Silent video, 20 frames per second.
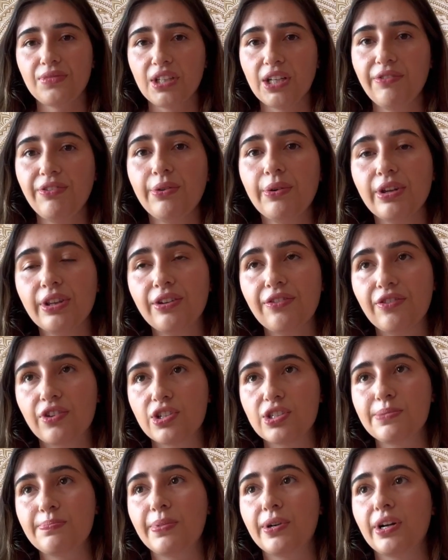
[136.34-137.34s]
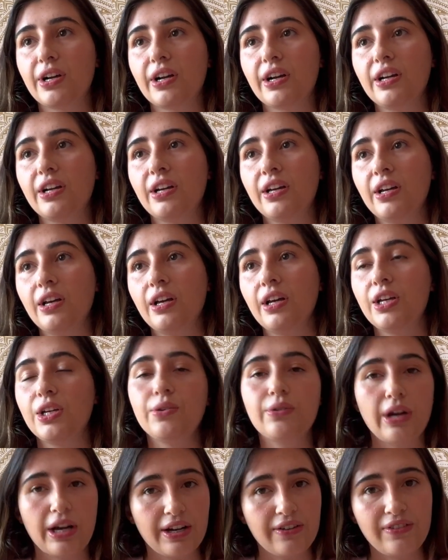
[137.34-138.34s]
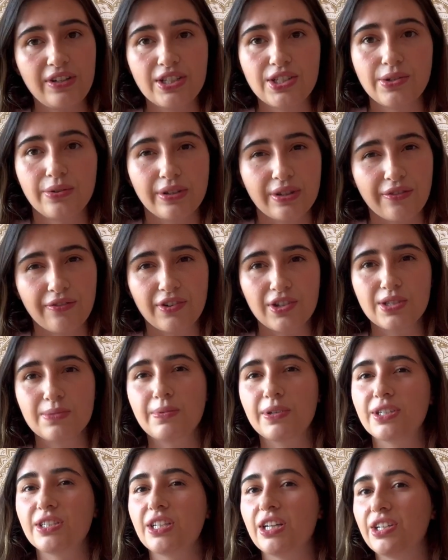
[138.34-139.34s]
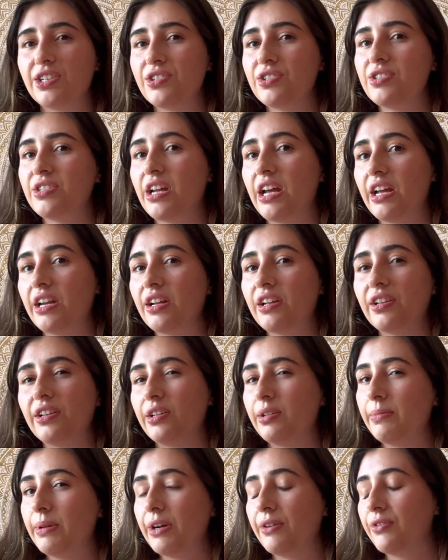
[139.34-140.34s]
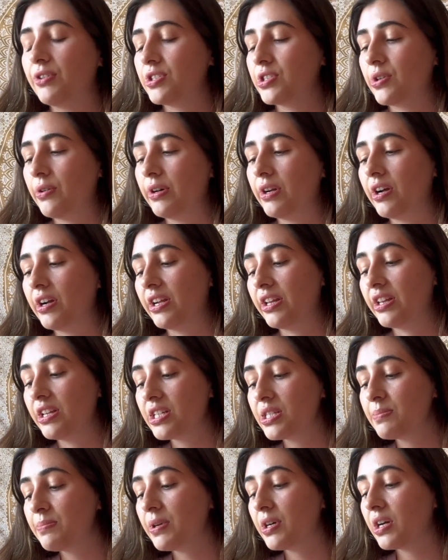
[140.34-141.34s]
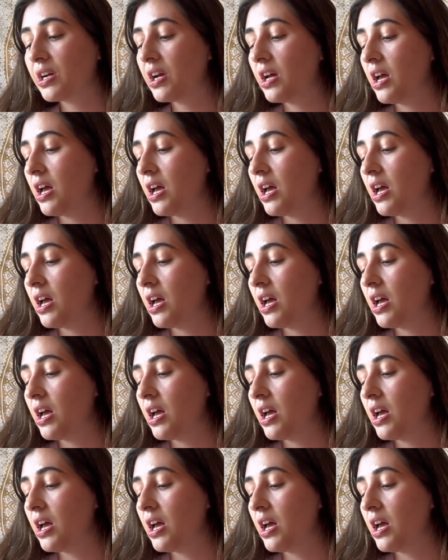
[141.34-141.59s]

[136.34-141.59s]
If you read the first book, you kind of need to read the first book to understand a little bit of what's going on in this book.